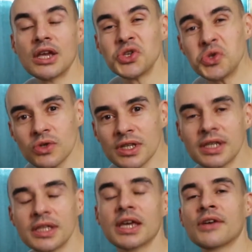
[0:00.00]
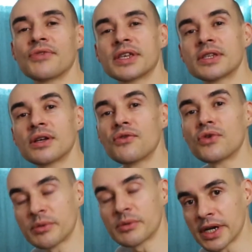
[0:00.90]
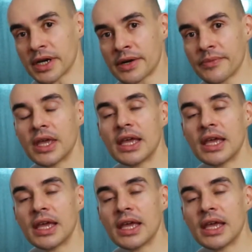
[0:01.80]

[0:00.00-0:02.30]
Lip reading: usually they have their cell phone number there.